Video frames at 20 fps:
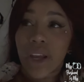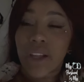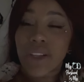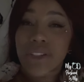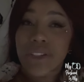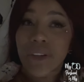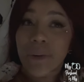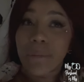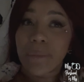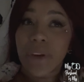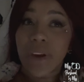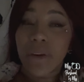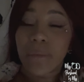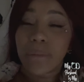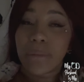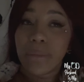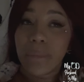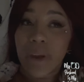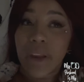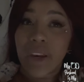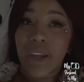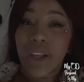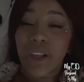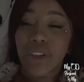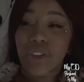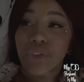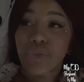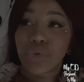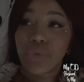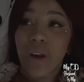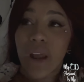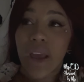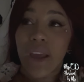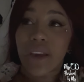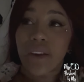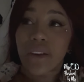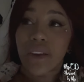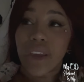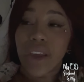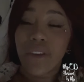it took me a minute to
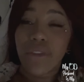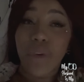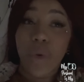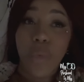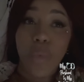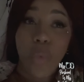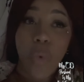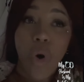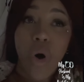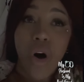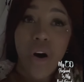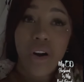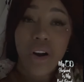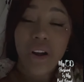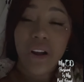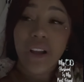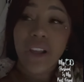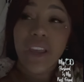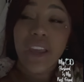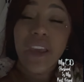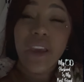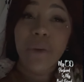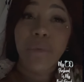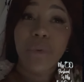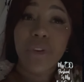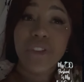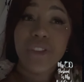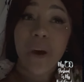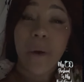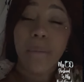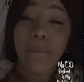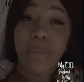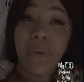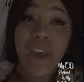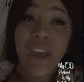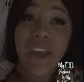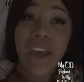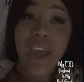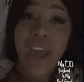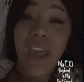like even walk. He was a
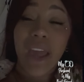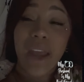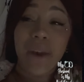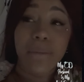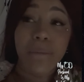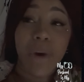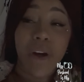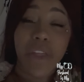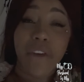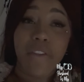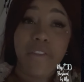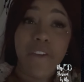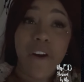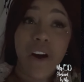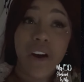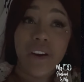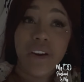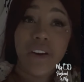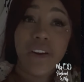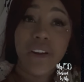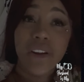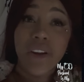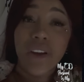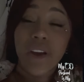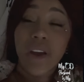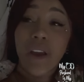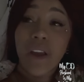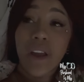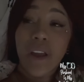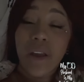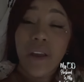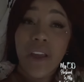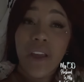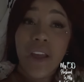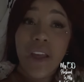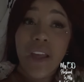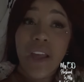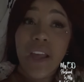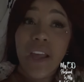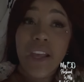big head motherfucker.
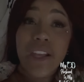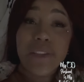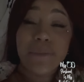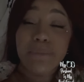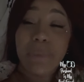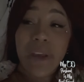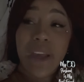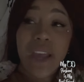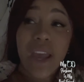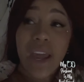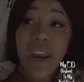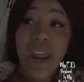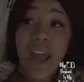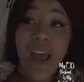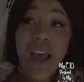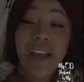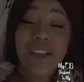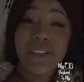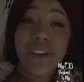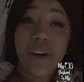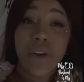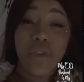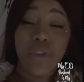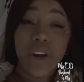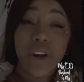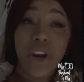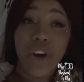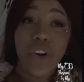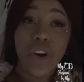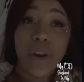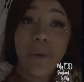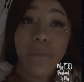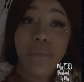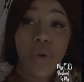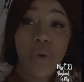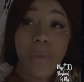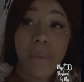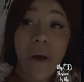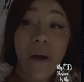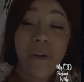His big head ass literally
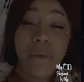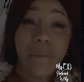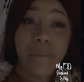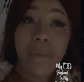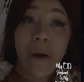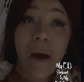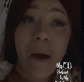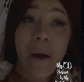broke my